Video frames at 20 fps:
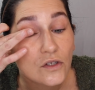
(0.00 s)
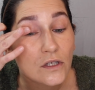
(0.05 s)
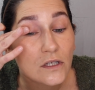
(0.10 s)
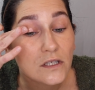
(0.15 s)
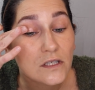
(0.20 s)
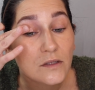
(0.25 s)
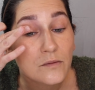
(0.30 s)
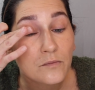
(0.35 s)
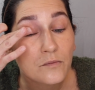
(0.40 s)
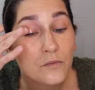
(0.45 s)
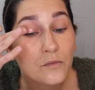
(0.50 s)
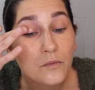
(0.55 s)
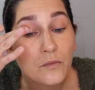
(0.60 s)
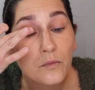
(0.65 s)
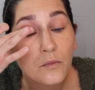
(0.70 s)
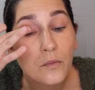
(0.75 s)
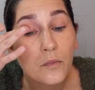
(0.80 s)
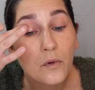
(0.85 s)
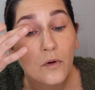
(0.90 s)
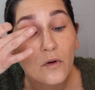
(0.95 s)
just
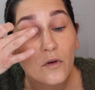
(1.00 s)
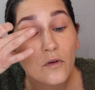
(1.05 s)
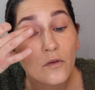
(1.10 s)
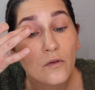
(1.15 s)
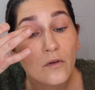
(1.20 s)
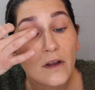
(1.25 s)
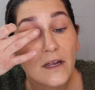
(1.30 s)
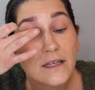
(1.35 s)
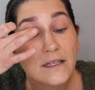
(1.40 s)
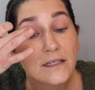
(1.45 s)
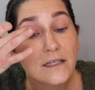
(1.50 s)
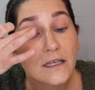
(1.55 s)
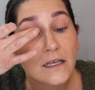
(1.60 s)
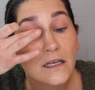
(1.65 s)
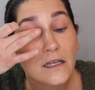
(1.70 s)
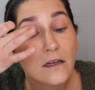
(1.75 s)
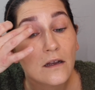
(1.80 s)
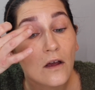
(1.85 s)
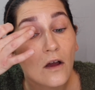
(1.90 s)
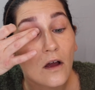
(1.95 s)
press
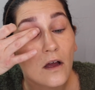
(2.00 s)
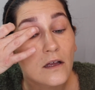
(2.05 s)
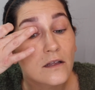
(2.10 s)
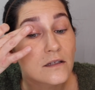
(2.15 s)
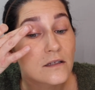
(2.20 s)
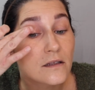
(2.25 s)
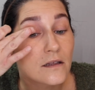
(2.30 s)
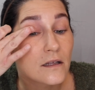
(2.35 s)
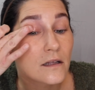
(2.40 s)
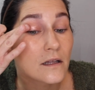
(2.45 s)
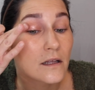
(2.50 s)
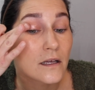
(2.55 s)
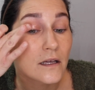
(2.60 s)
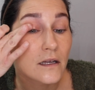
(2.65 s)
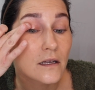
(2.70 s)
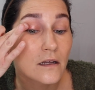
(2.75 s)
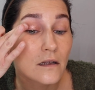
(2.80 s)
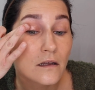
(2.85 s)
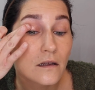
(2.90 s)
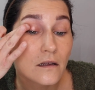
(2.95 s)
it onto the
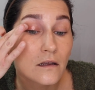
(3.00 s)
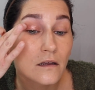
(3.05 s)
lid.